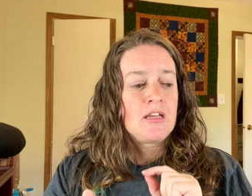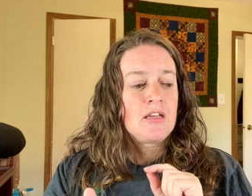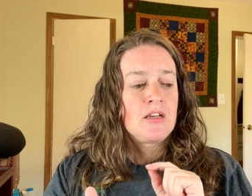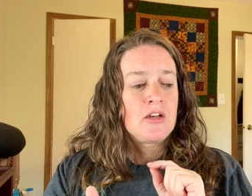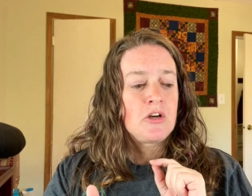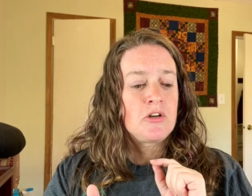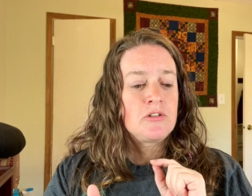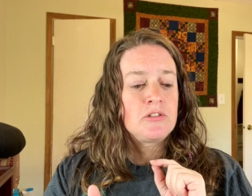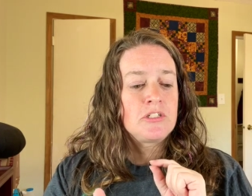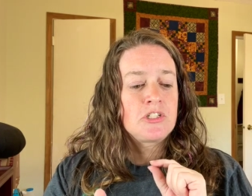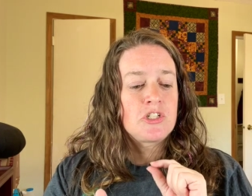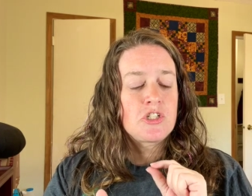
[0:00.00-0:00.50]

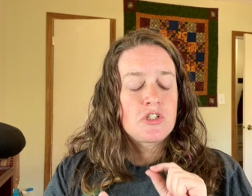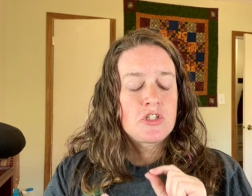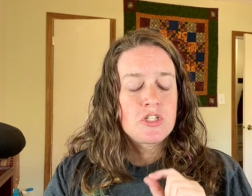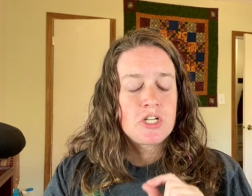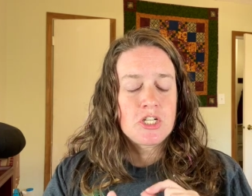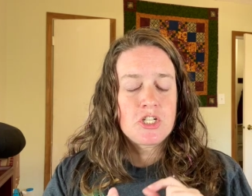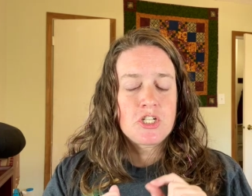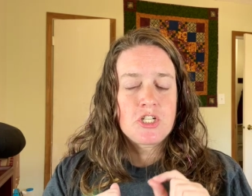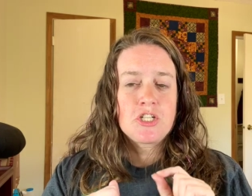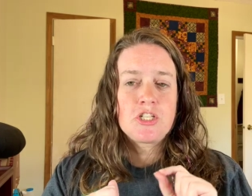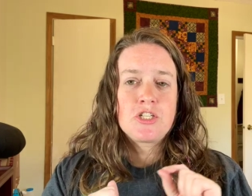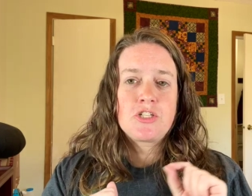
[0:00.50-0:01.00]
her
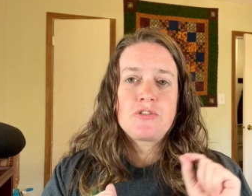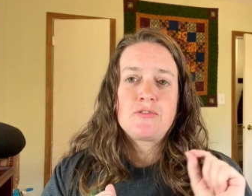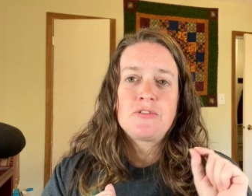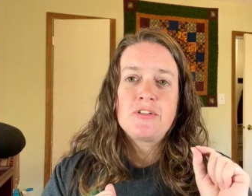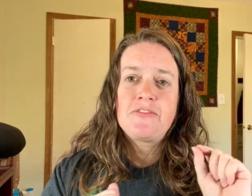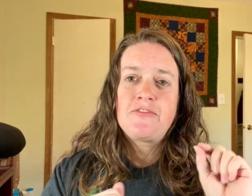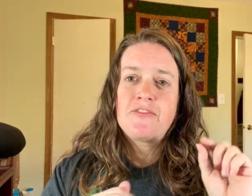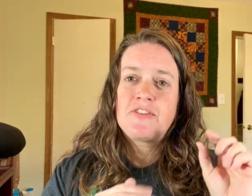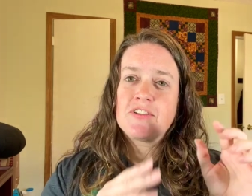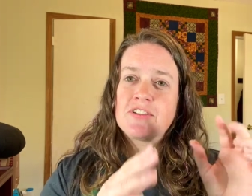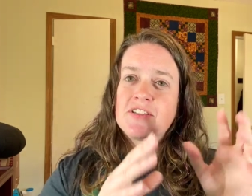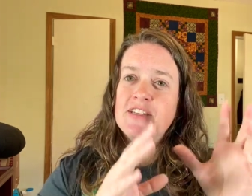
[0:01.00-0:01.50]
instructions are
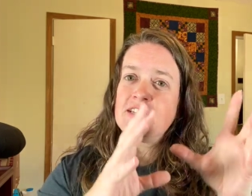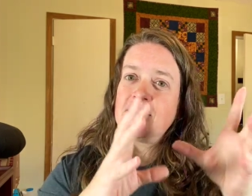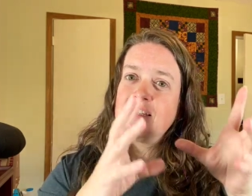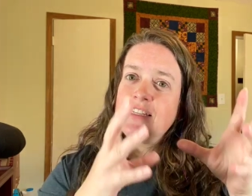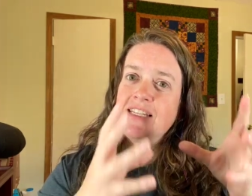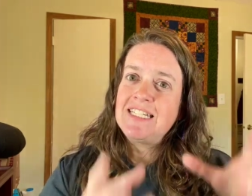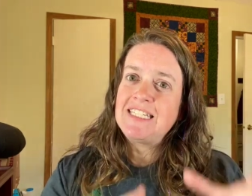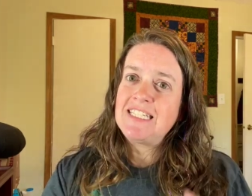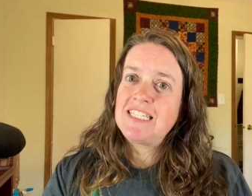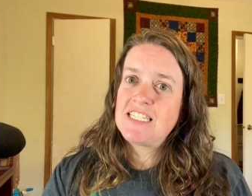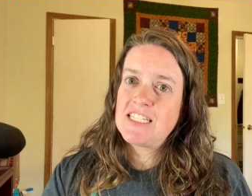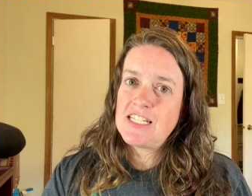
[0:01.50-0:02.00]
if there's a
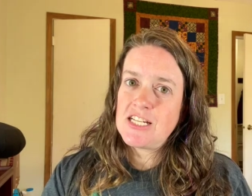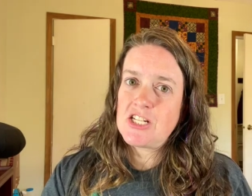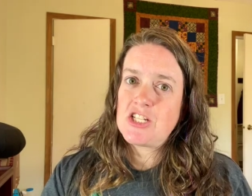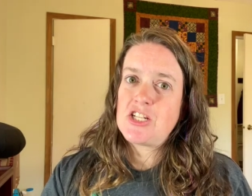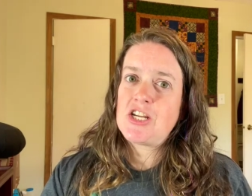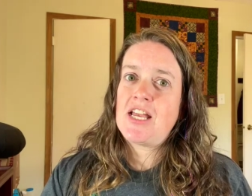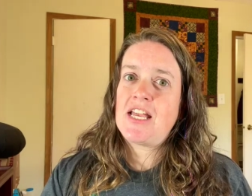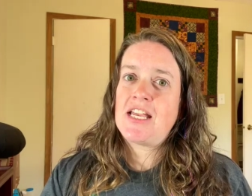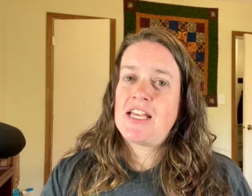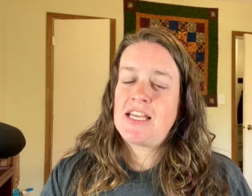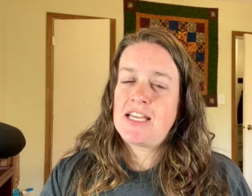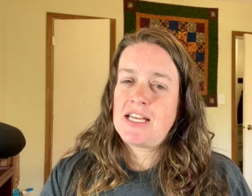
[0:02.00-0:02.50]
knit stitch
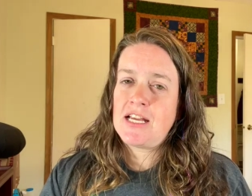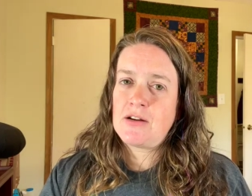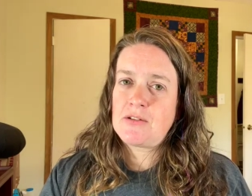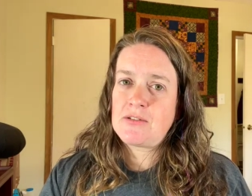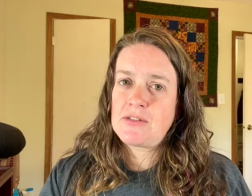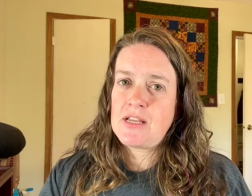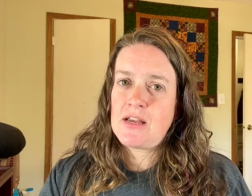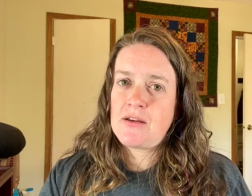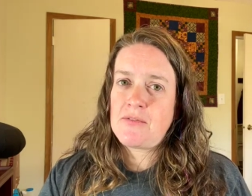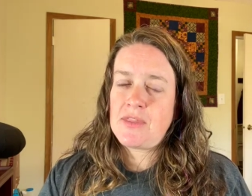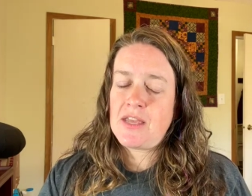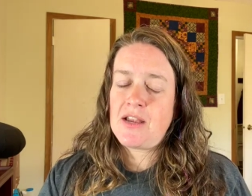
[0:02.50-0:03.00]
hanging out
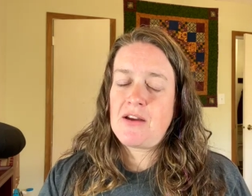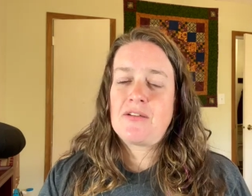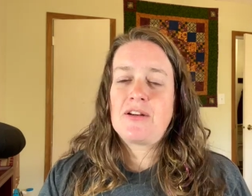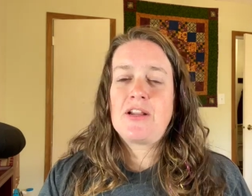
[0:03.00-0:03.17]
down there.